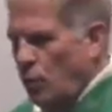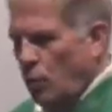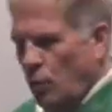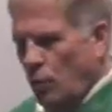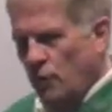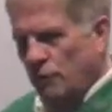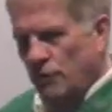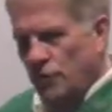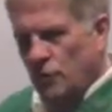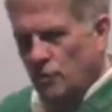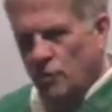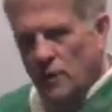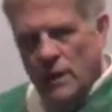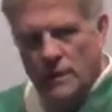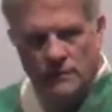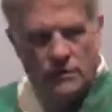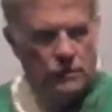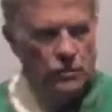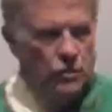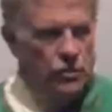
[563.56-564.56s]
whole view
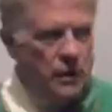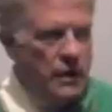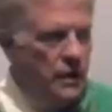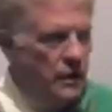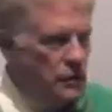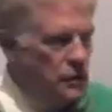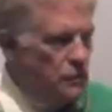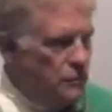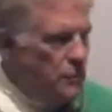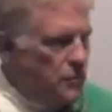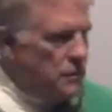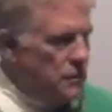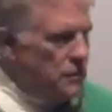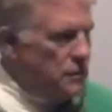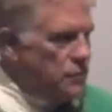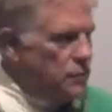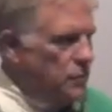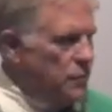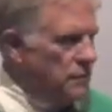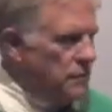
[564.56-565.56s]
had to change
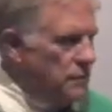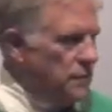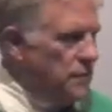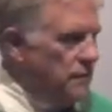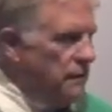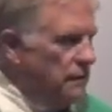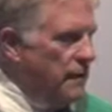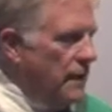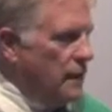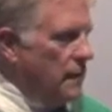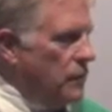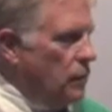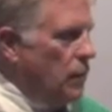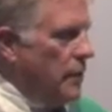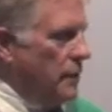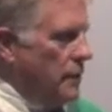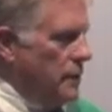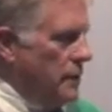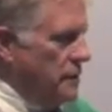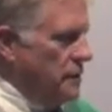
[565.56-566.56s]
because once he
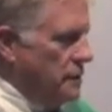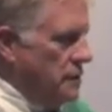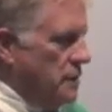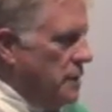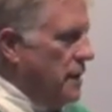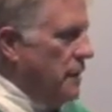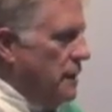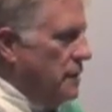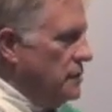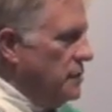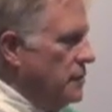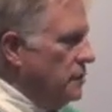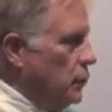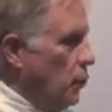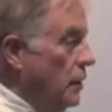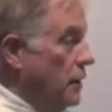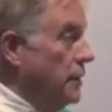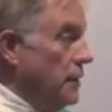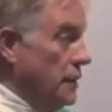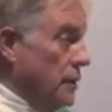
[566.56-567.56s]
evaluated his case
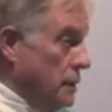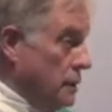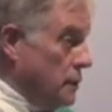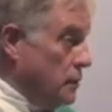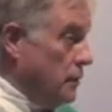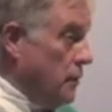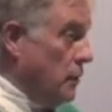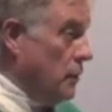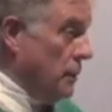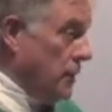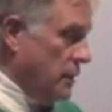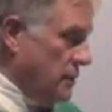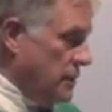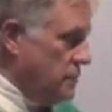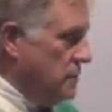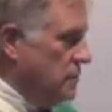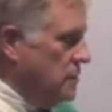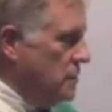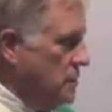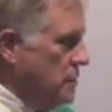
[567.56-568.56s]
and what he
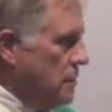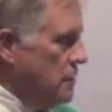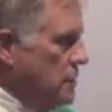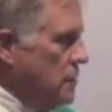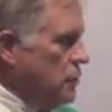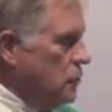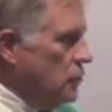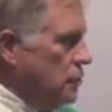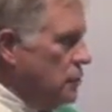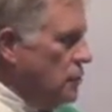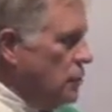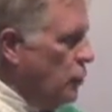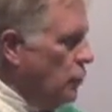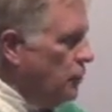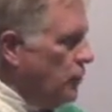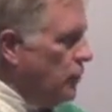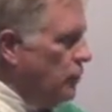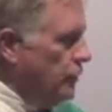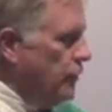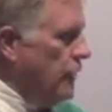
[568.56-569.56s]
experienced was
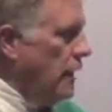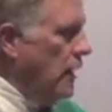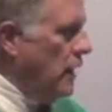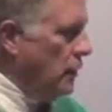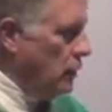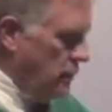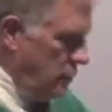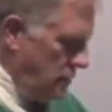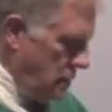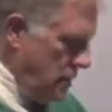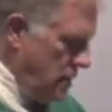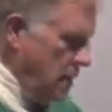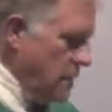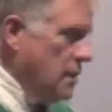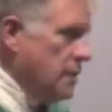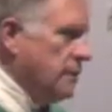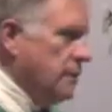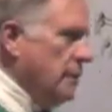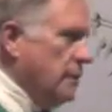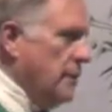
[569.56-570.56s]
so profound
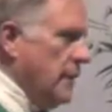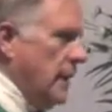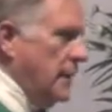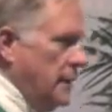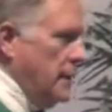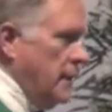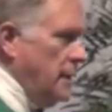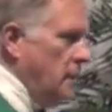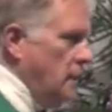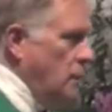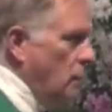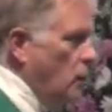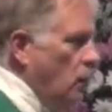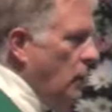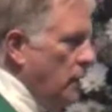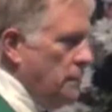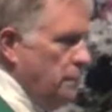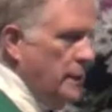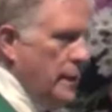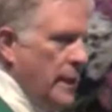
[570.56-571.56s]
that he
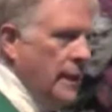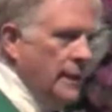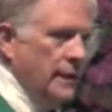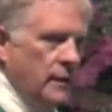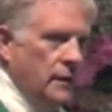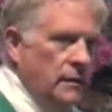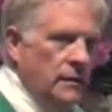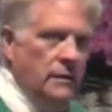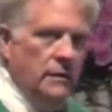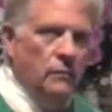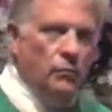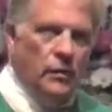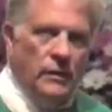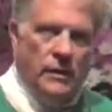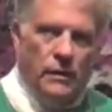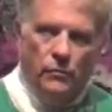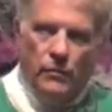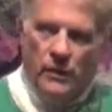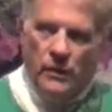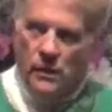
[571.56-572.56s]
went back and
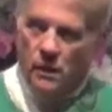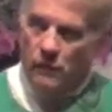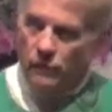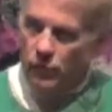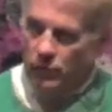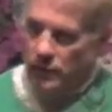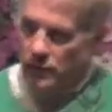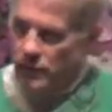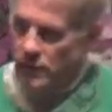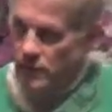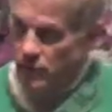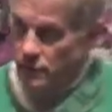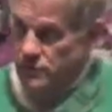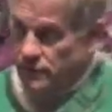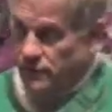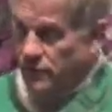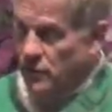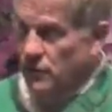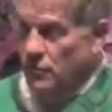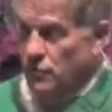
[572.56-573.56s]
when he recovered, it
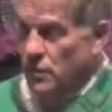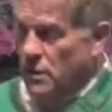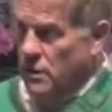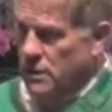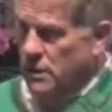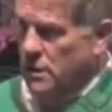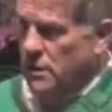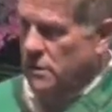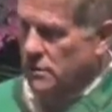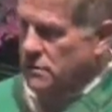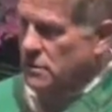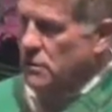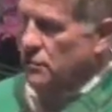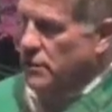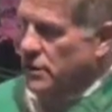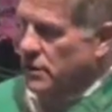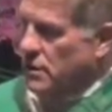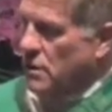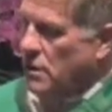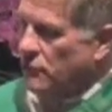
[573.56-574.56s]
was a very rare case, he
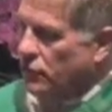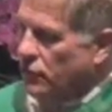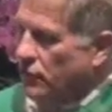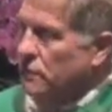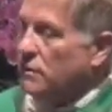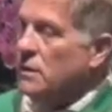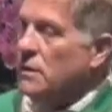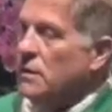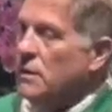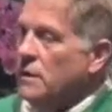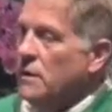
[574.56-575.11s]
recovered,